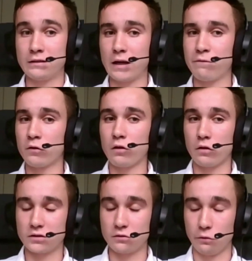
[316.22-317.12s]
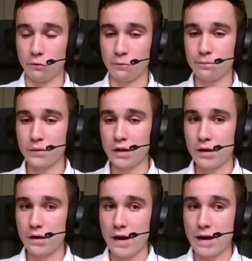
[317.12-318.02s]
Stanford Law School
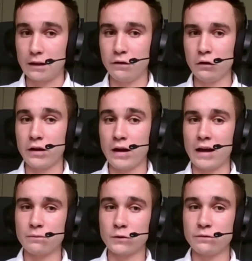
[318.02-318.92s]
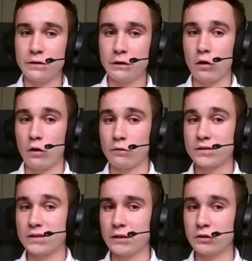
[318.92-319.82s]
and feel the atmosphere of
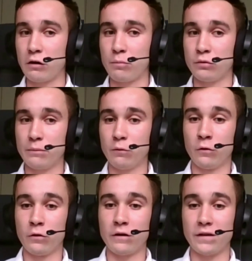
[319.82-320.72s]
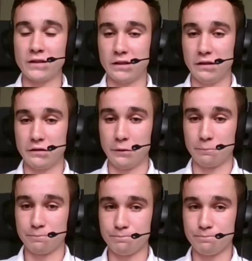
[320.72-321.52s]
such a reputable facility.